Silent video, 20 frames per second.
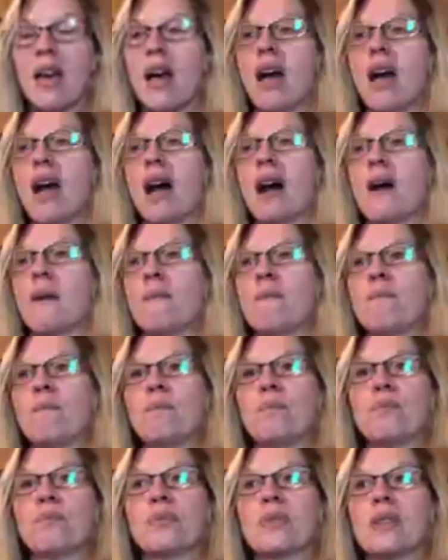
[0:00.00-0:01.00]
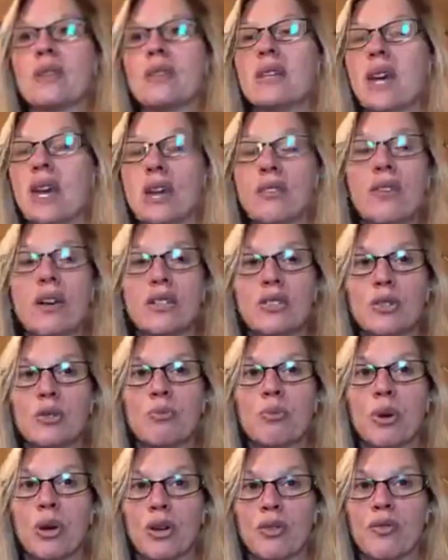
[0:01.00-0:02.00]
None of us are
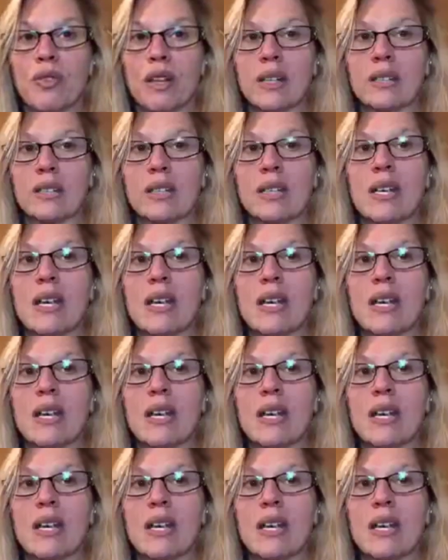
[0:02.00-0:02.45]
perfect.